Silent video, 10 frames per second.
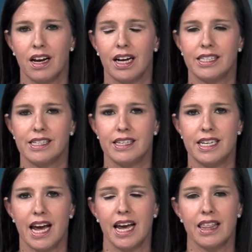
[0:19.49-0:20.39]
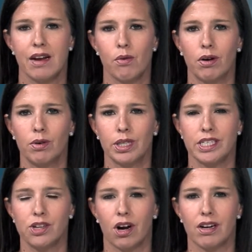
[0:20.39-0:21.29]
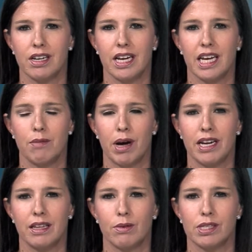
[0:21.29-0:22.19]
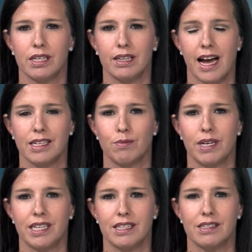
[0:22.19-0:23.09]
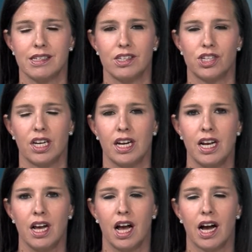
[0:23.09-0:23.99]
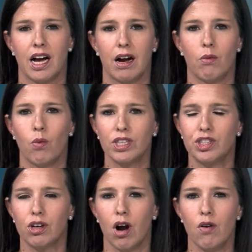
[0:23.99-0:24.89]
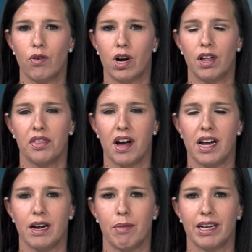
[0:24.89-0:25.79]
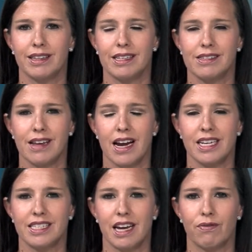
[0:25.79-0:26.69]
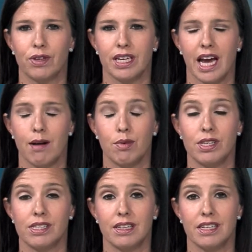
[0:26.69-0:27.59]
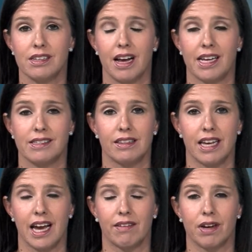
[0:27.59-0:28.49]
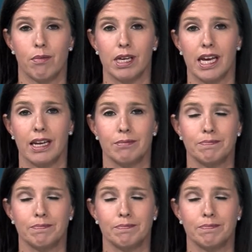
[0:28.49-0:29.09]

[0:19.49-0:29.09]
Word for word: uh, today. They weren't really targeting anybody that was a last minute decision. Uh, what's your overall thought about this signing day for the Cowboys in this class that they have coming in?